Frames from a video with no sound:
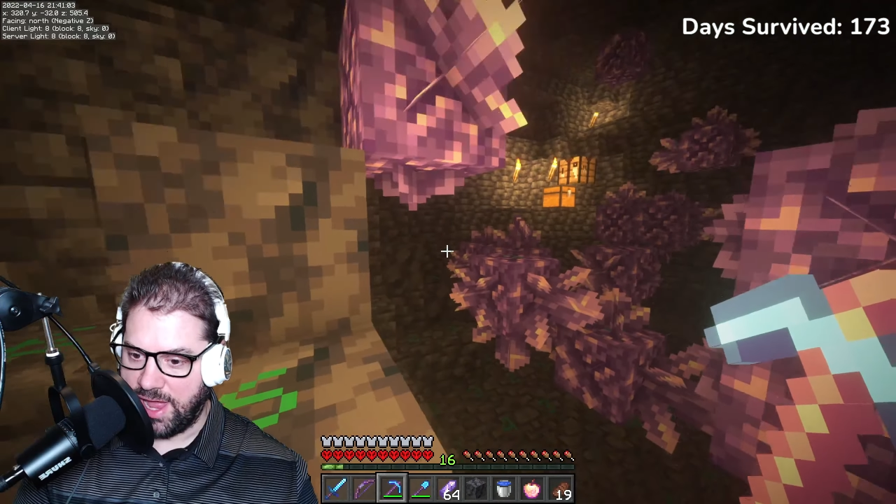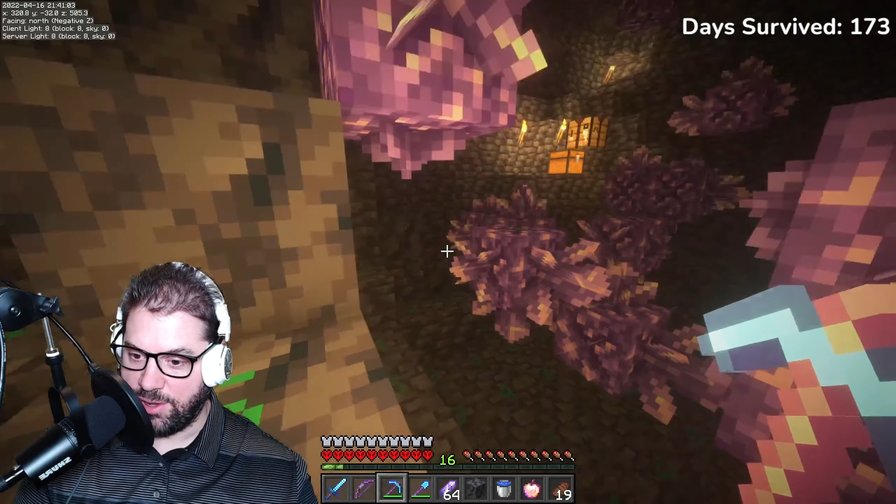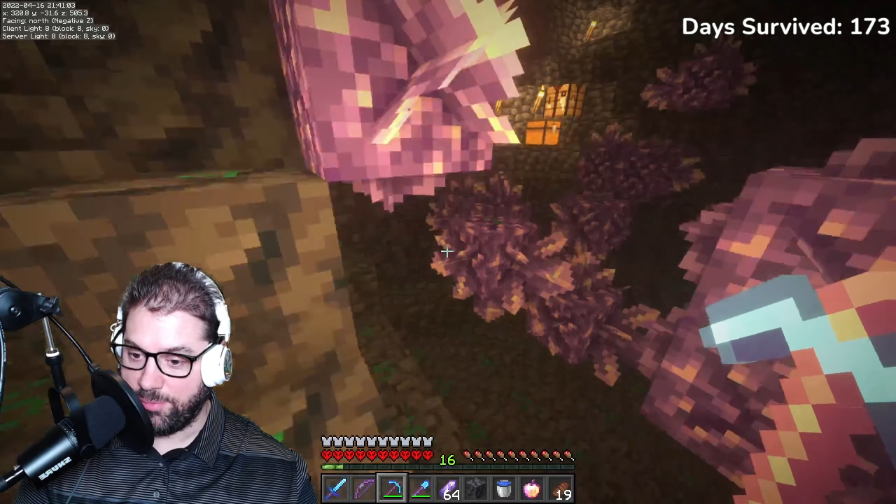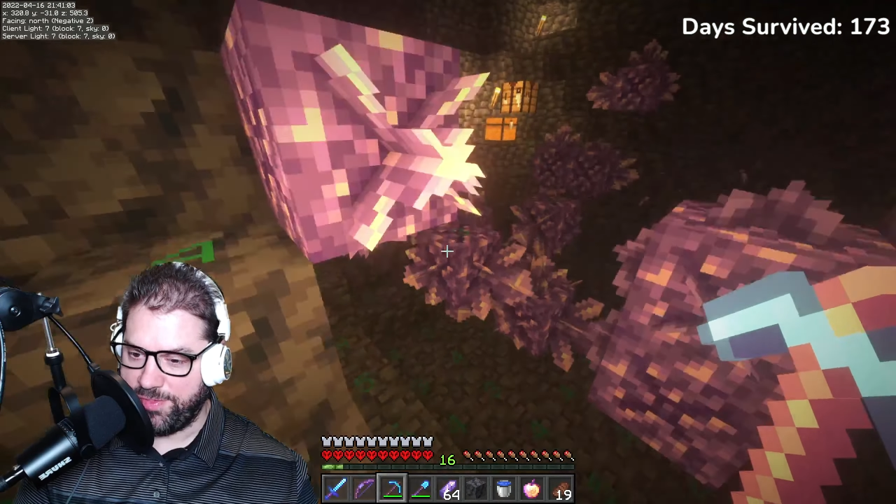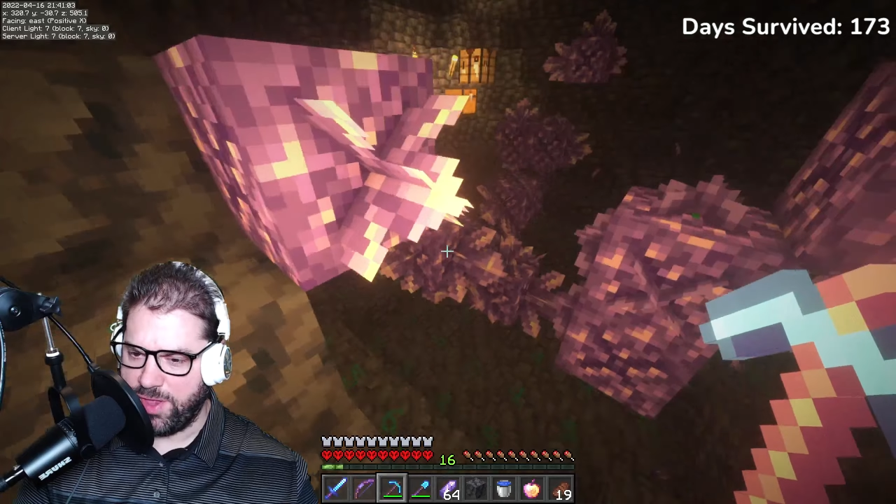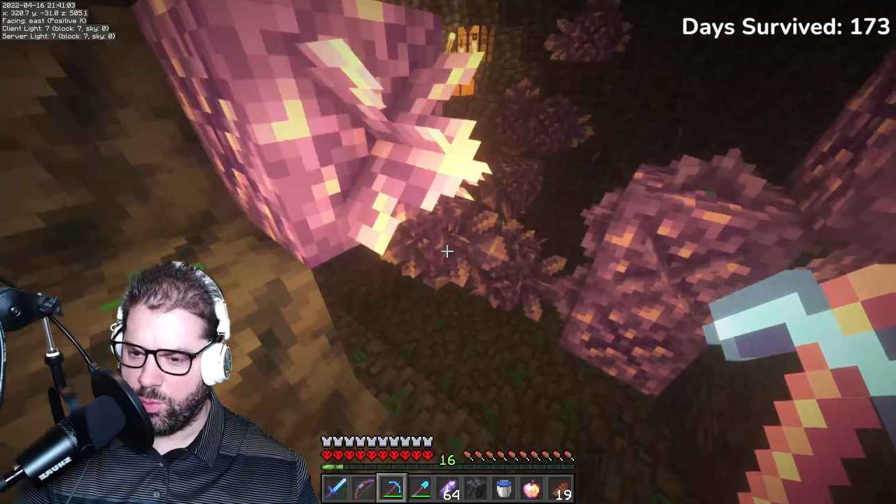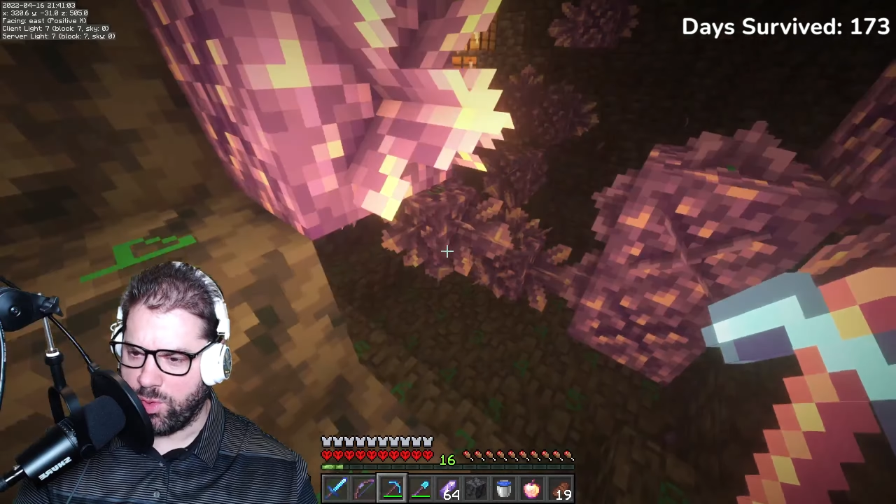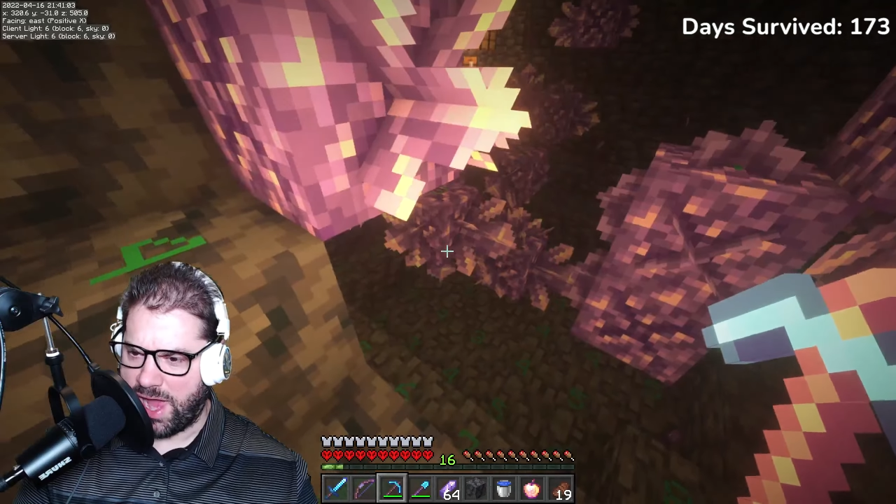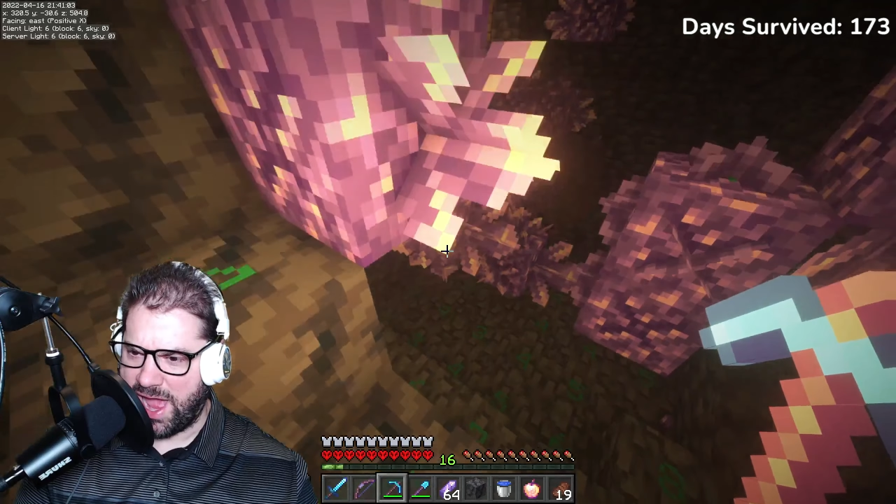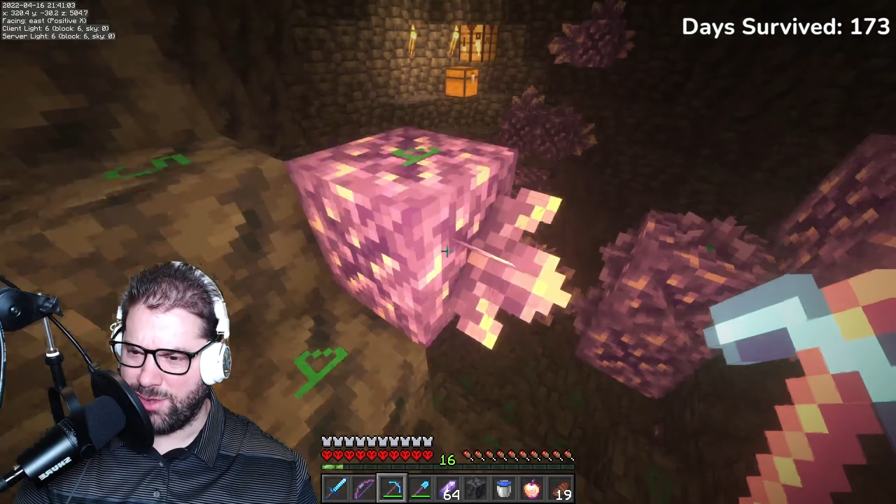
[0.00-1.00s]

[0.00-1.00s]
don't think we're